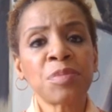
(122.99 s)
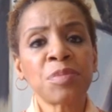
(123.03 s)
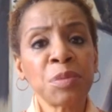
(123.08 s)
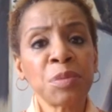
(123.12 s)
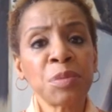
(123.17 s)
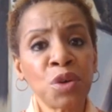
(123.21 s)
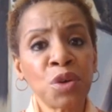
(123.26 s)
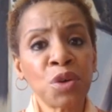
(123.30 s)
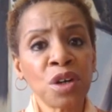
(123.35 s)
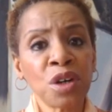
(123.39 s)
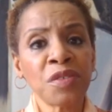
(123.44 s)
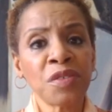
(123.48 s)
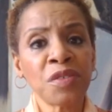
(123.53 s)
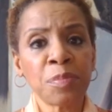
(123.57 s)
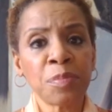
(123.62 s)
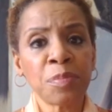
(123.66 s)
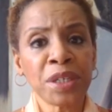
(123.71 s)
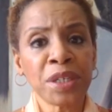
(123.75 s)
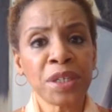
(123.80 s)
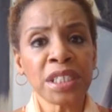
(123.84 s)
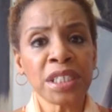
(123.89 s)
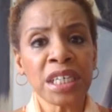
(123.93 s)
to be more of
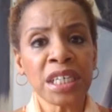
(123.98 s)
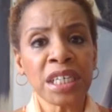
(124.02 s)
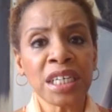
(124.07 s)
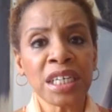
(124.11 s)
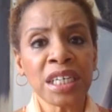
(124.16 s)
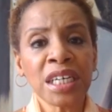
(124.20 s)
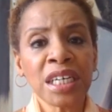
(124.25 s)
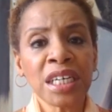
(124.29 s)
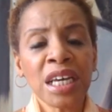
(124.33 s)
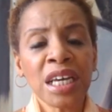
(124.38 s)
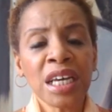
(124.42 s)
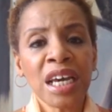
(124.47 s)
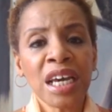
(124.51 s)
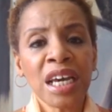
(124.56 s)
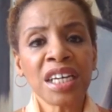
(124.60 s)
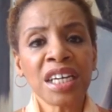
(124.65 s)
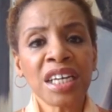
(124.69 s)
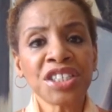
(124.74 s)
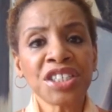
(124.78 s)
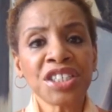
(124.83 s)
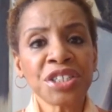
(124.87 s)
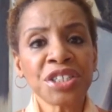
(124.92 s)
a bully
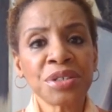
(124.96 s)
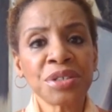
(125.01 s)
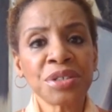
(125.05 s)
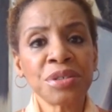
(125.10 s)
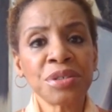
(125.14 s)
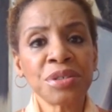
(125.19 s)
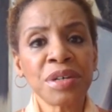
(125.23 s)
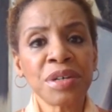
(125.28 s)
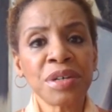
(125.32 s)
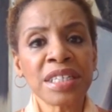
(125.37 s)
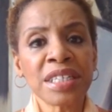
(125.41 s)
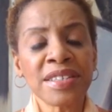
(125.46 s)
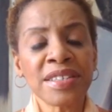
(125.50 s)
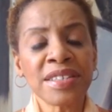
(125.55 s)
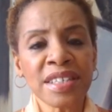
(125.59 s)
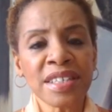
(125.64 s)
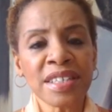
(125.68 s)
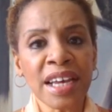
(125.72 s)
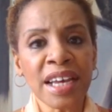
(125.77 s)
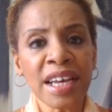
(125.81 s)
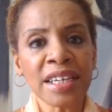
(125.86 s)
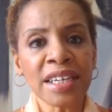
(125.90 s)
and to
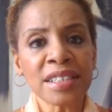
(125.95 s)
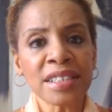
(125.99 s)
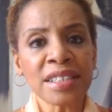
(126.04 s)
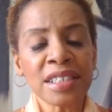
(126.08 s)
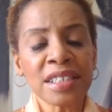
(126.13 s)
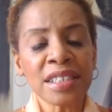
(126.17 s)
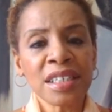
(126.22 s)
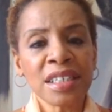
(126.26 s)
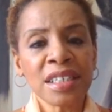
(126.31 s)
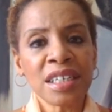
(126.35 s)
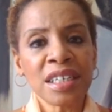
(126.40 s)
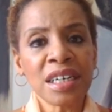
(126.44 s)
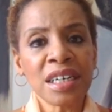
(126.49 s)
incite,